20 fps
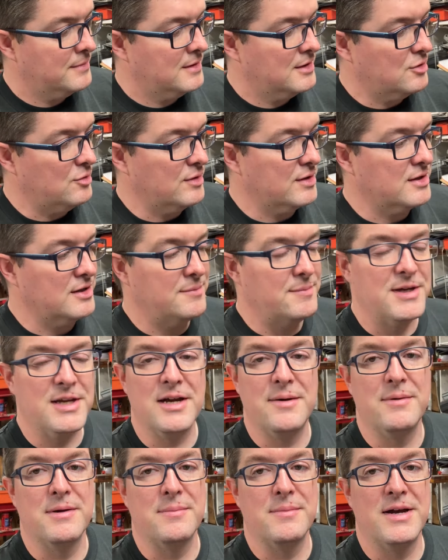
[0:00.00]
quickly
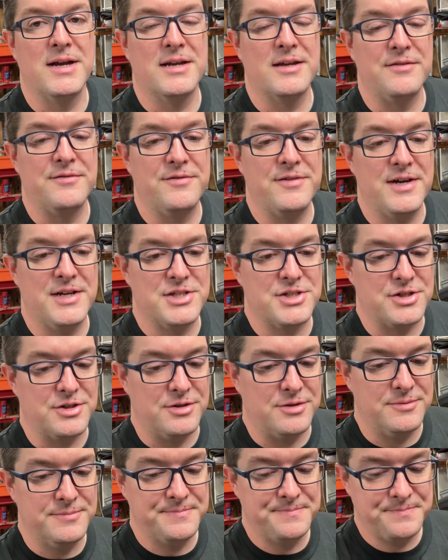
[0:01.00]
becoming my
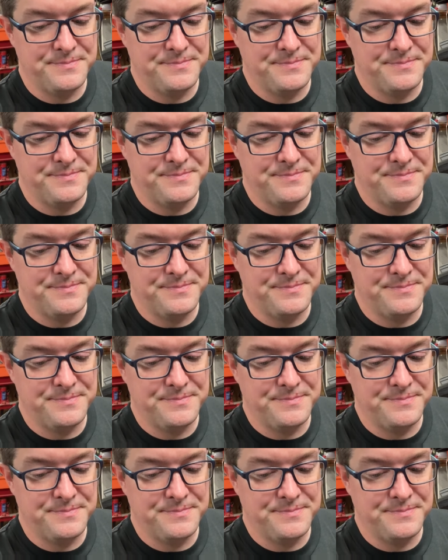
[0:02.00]
confessional.